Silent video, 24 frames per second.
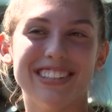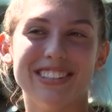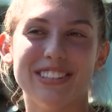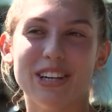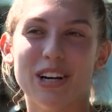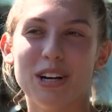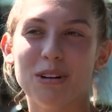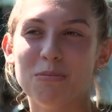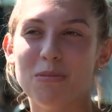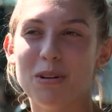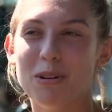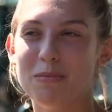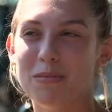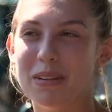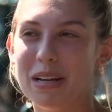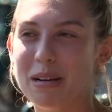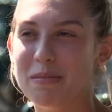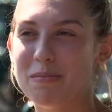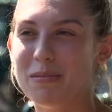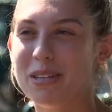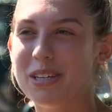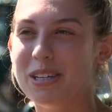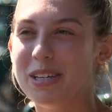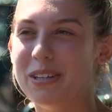dog mom
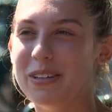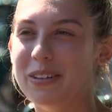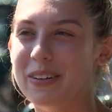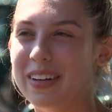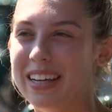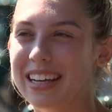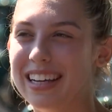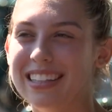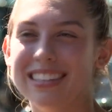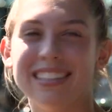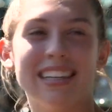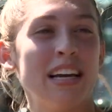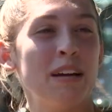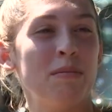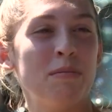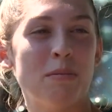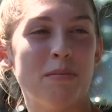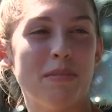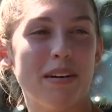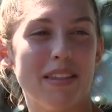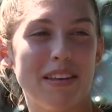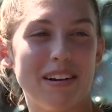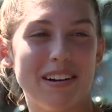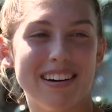times two yes i am
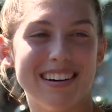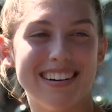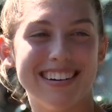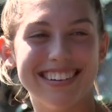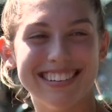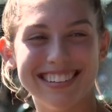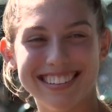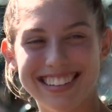a mother